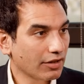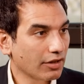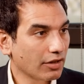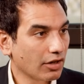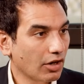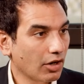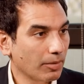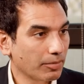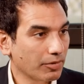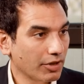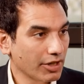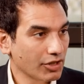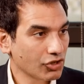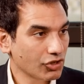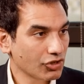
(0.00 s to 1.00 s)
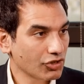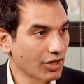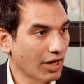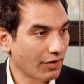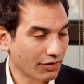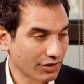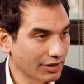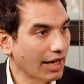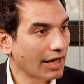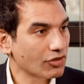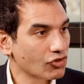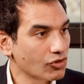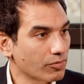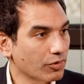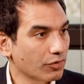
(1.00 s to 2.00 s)
that our operations have a
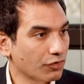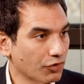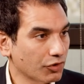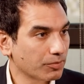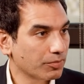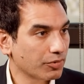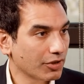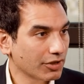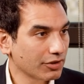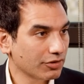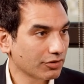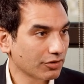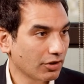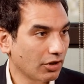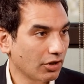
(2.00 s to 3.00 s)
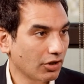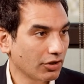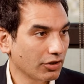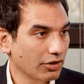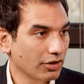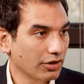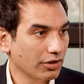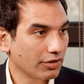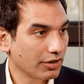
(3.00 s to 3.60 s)
tangible footprint on okay.